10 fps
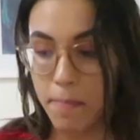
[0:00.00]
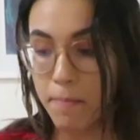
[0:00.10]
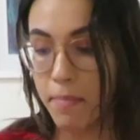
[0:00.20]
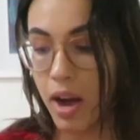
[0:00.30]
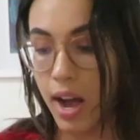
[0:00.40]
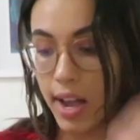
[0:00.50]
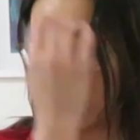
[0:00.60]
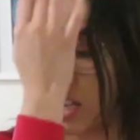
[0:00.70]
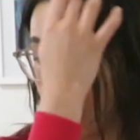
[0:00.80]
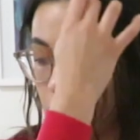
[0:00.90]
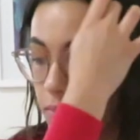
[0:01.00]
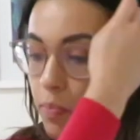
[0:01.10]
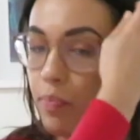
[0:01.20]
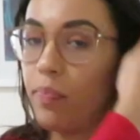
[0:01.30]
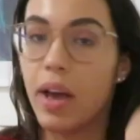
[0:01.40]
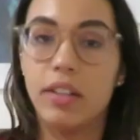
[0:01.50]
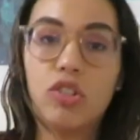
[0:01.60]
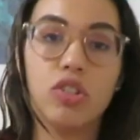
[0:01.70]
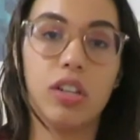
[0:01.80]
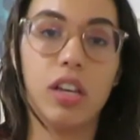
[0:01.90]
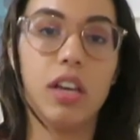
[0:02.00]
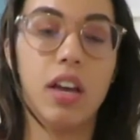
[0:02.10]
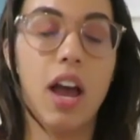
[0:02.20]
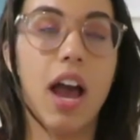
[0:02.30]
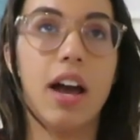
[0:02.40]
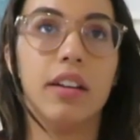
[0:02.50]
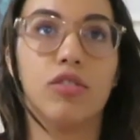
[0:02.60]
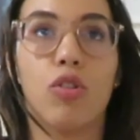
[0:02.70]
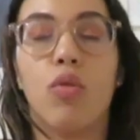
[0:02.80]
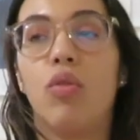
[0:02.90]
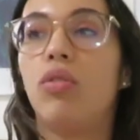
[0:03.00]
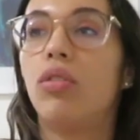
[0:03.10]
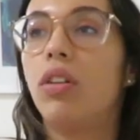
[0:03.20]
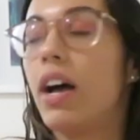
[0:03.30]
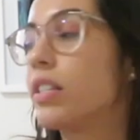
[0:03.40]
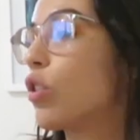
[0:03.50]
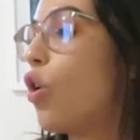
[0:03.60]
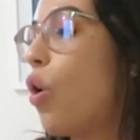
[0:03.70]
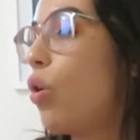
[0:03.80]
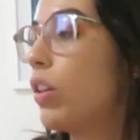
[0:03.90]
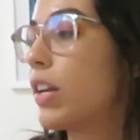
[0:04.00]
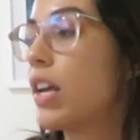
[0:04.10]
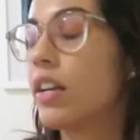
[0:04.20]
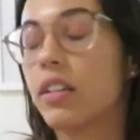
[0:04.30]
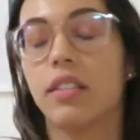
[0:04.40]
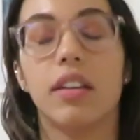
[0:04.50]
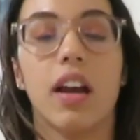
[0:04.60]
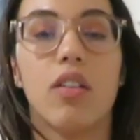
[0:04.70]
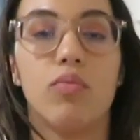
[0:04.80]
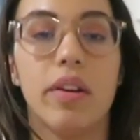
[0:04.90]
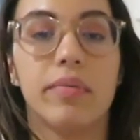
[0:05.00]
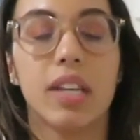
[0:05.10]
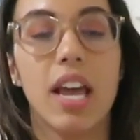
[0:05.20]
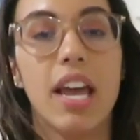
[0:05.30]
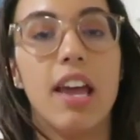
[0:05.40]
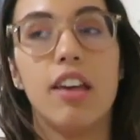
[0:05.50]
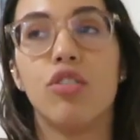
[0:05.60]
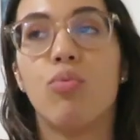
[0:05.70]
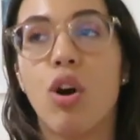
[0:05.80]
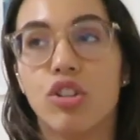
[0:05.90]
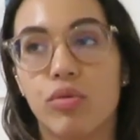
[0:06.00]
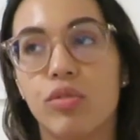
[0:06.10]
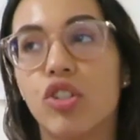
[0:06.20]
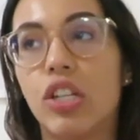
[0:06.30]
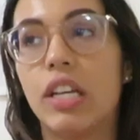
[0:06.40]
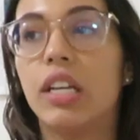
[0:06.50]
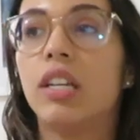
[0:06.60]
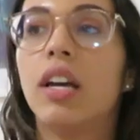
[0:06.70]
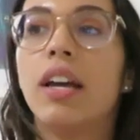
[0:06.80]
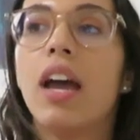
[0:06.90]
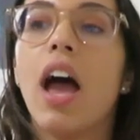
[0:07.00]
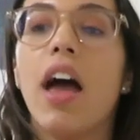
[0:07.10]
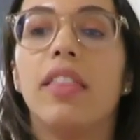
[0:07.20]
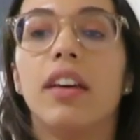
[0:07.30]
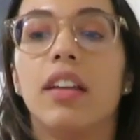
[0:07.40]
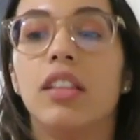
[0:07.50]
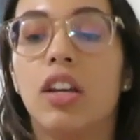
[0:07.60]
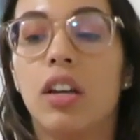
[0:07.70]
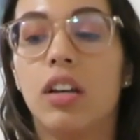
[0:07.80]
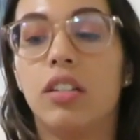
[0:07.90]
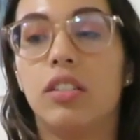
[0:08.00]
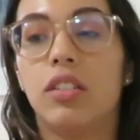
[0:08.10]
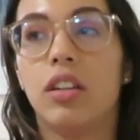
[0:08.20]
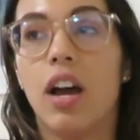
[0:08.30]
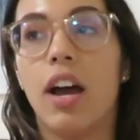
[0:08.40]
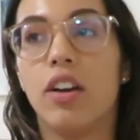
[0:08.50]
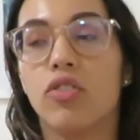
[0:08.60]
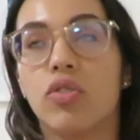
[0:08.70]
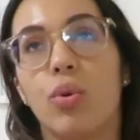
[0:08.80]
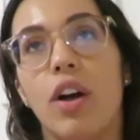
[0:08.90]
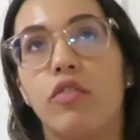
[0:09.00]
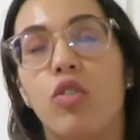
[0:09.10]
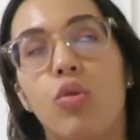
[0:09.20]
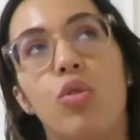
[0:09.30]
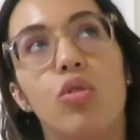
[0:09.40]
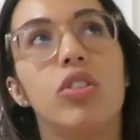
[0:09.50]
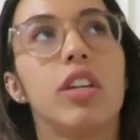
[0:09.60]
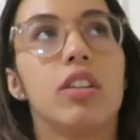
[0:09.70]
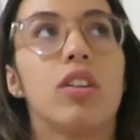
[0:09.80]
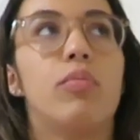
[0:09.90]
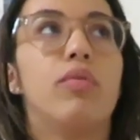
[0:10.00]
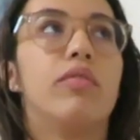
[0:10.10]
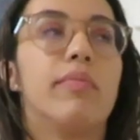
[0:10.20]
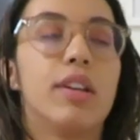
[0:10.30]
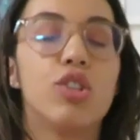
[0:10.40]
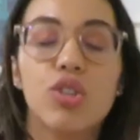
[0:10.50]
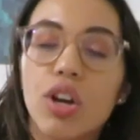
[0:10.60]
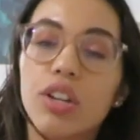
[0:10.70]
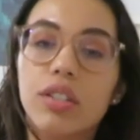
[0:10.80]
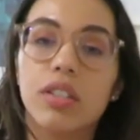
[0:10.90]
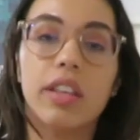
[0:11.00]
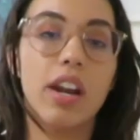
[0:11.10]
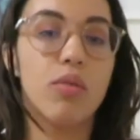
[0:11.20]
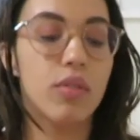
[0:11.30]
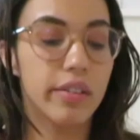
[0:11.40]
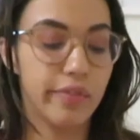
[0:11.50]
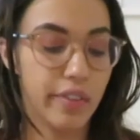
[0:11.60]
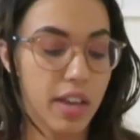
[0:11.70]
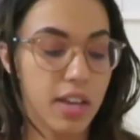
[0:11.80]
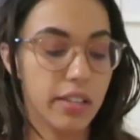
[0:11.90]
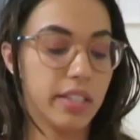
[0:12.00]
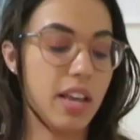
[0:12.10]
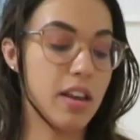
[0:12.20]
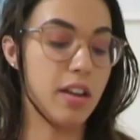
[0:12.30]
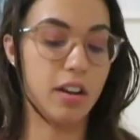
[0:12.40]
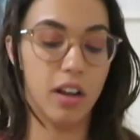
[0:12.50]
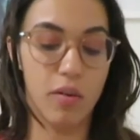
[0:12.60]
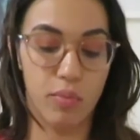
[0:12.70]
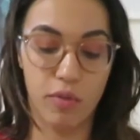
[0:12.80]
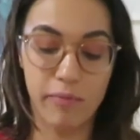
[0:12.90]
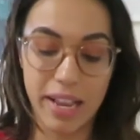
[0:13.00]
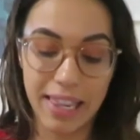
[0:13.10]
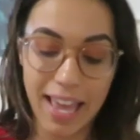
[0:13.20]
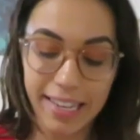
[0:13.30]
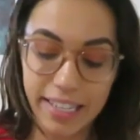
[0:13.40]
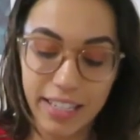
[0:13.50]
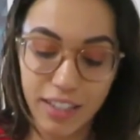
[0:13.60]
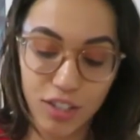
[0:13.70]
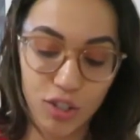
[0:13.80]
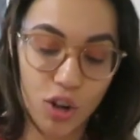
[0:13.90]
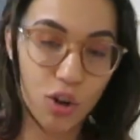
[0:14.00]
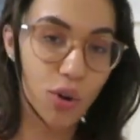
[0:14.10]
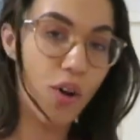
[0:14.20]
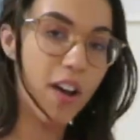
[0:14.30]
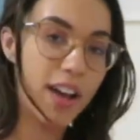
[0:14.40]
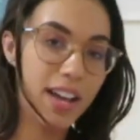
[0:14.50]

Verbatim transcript: my bed sheet has hole has a hole in it because they got ripped in the washer machine and then I also have a hole in a couple of my shirts that I want to fix and in a couple of my leggings so